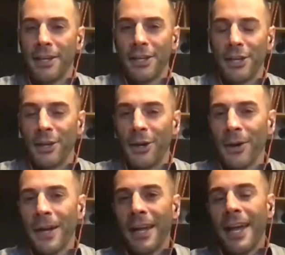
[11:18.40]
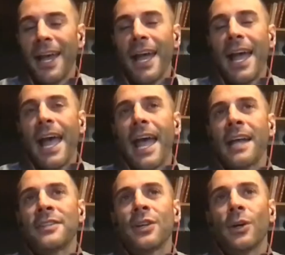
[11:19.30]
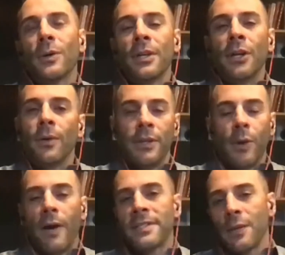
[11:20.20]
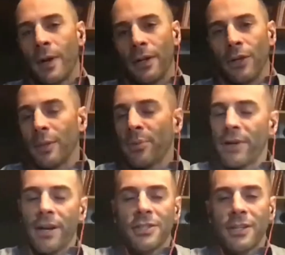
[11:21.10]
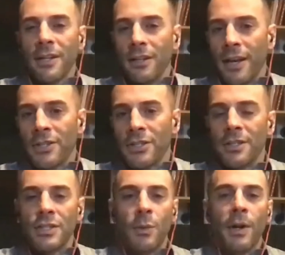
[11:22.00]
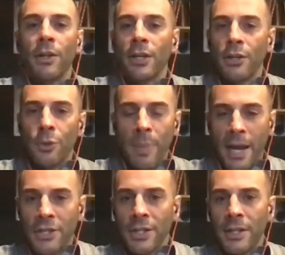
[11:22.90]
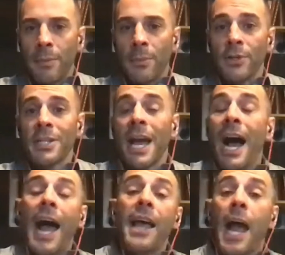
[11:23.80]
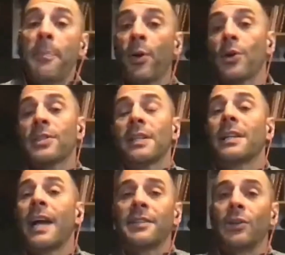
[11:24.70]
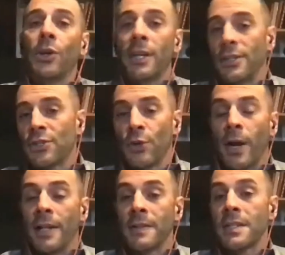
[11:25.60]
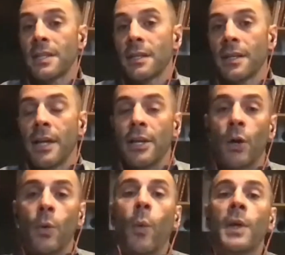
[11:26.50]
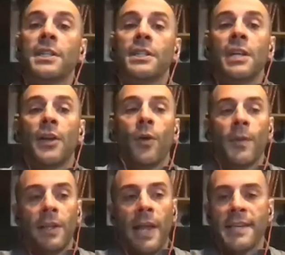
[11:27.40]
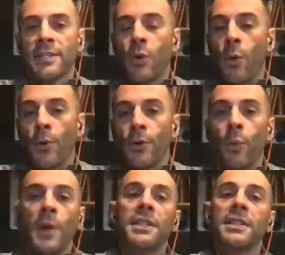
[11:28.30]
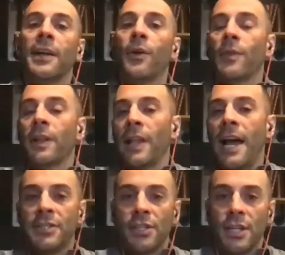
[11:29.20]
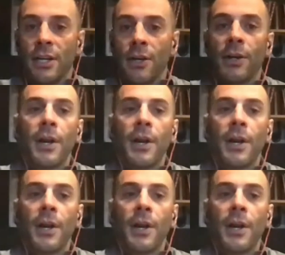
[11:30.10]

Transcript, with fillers: you right. know, and so you know, you obviously want to look at production and collections. You want to look at new patient numbers. I, I personally like to look at trends. You know, what's it done over the last quarter? What's it done over the last year?